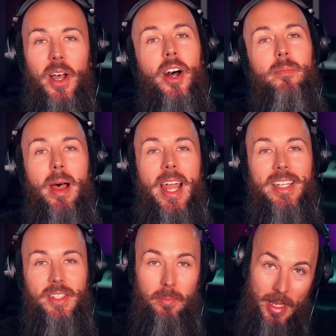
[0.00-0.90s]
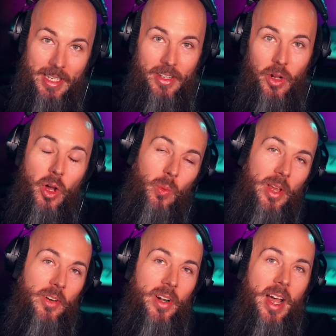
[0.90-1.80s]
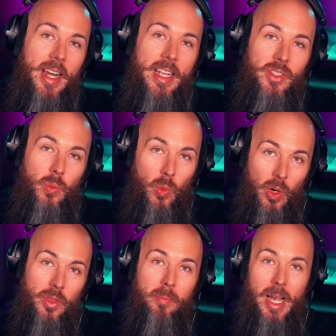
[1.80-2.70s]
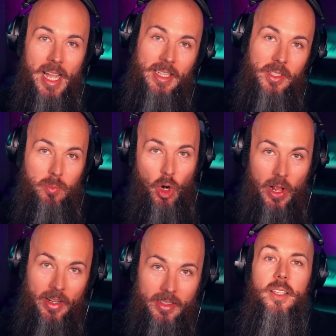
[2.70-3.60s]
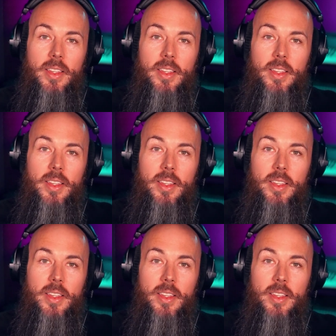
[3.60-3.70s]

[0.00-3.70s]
unbiased opinion on whether or not it's worth buying this product.